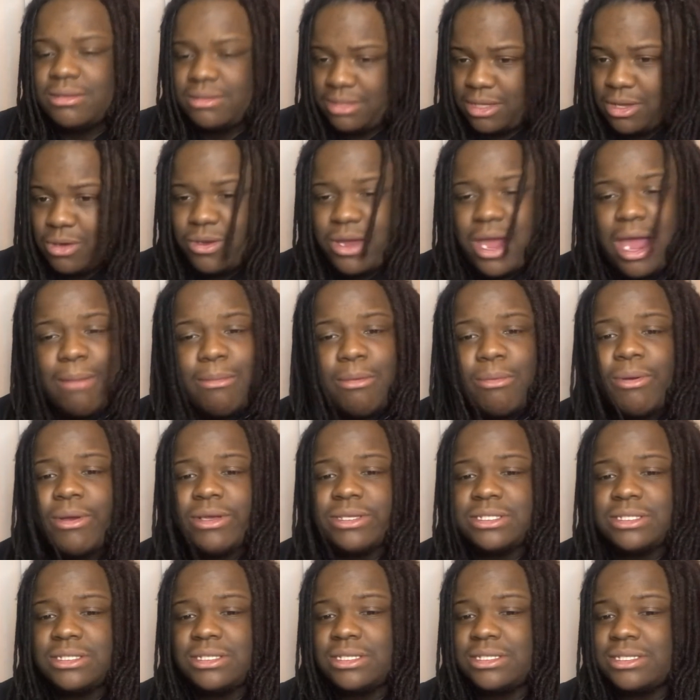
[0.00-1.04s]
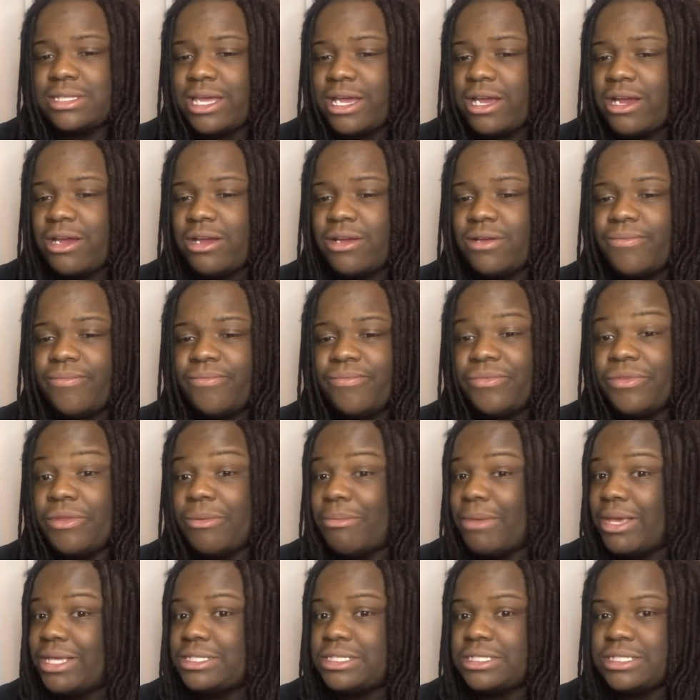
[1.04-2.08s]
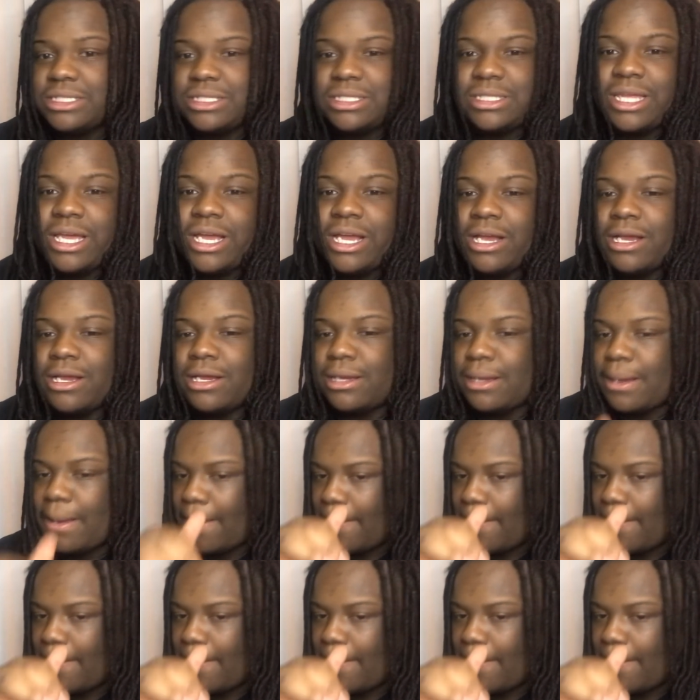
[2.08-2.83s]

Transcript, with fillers: your camera presence is there, the message is there,